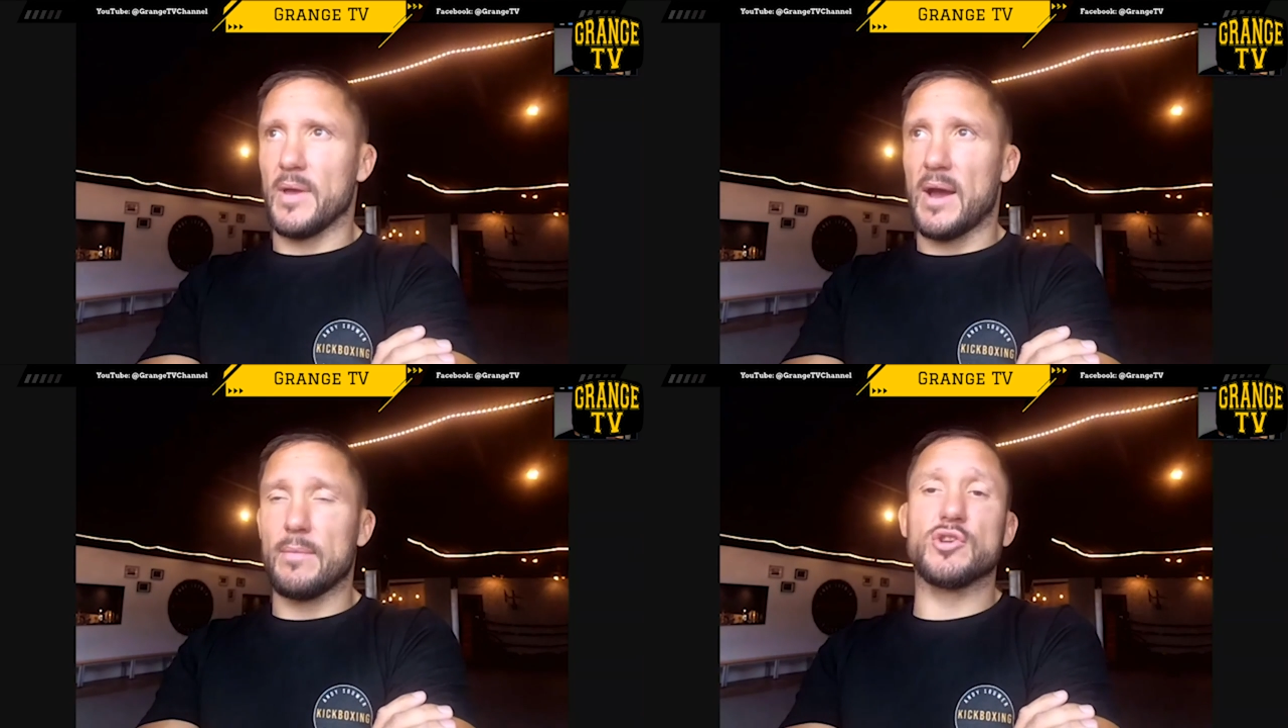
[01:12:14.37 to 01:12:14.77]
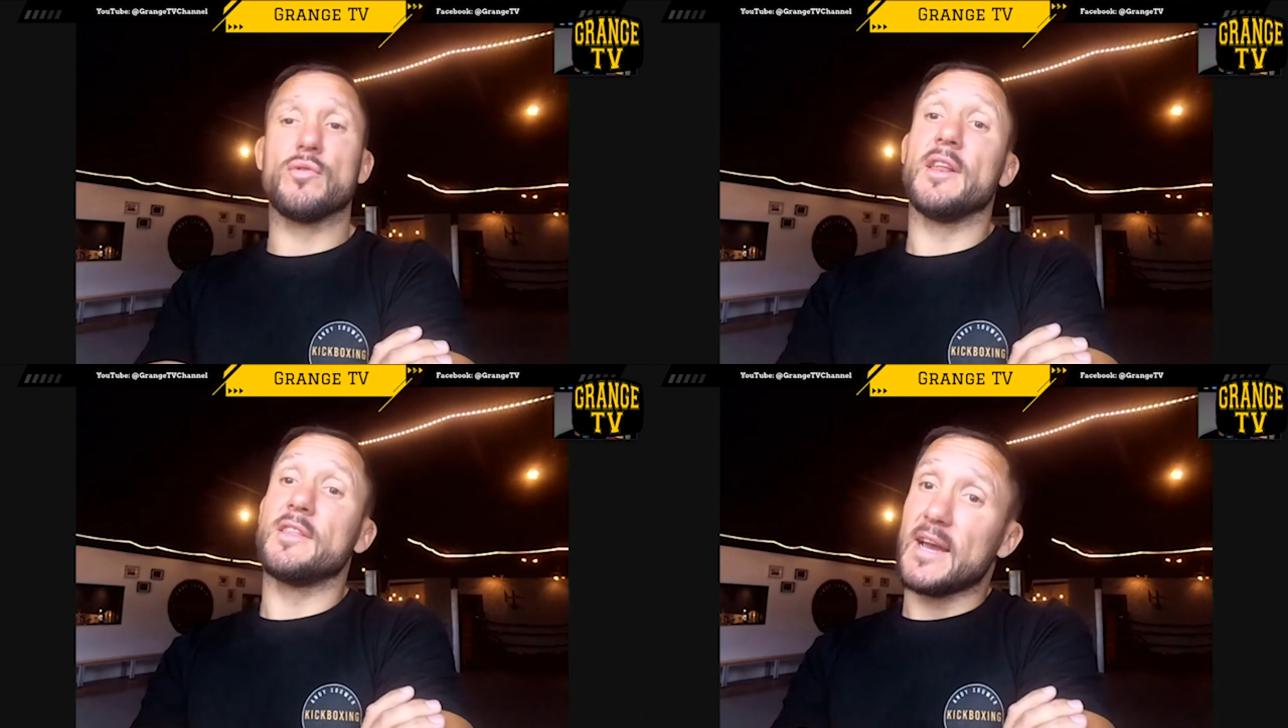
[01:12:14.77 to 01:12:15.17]
was
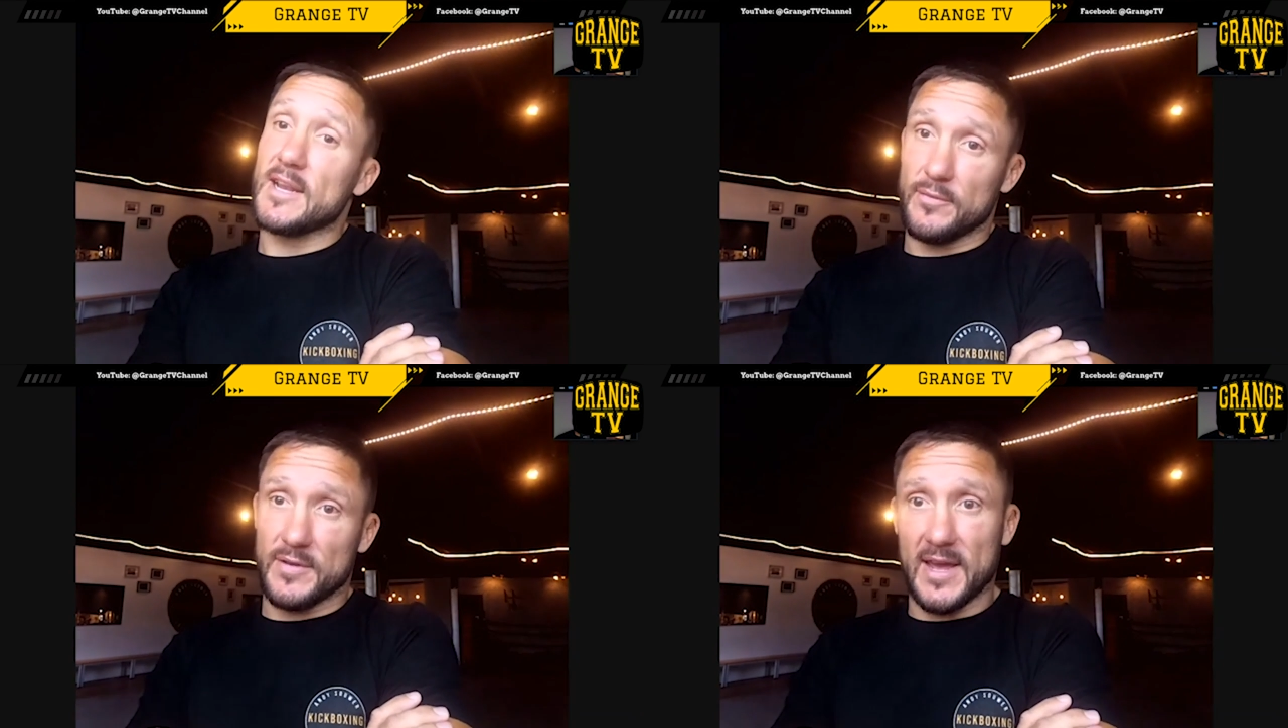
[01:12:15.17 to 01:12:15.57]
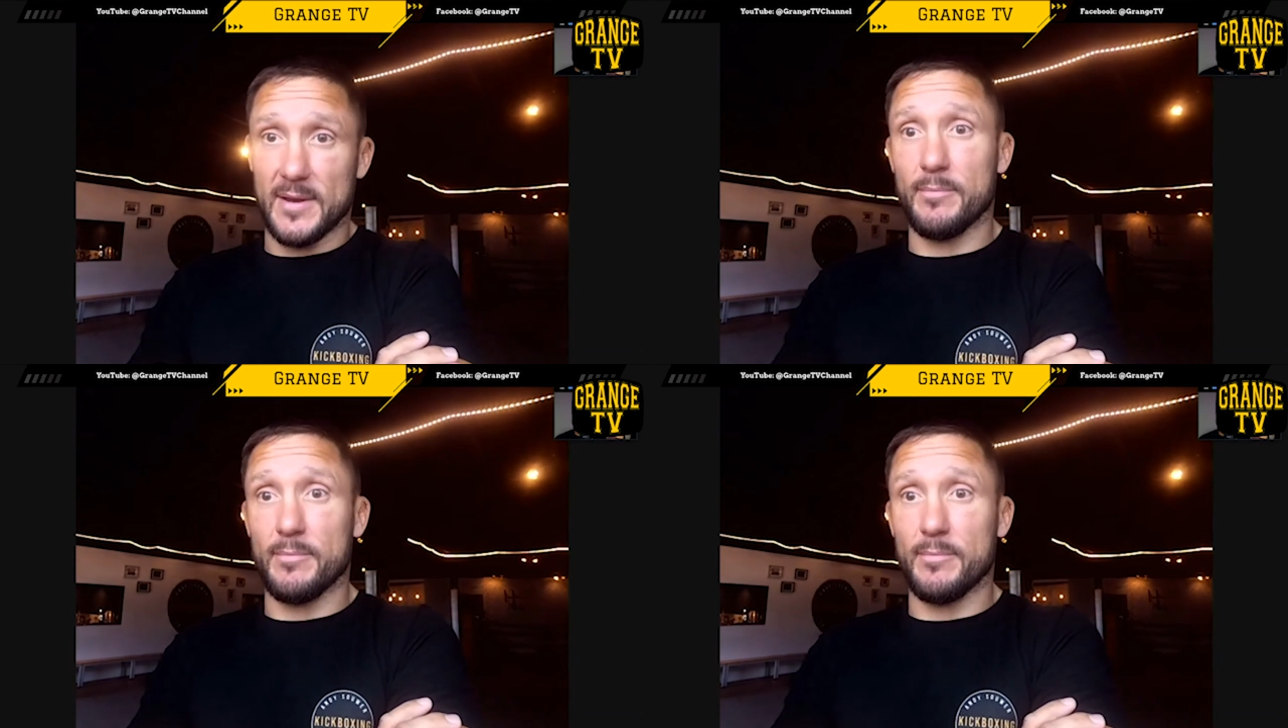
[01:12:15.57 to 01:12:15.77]
already tired of that.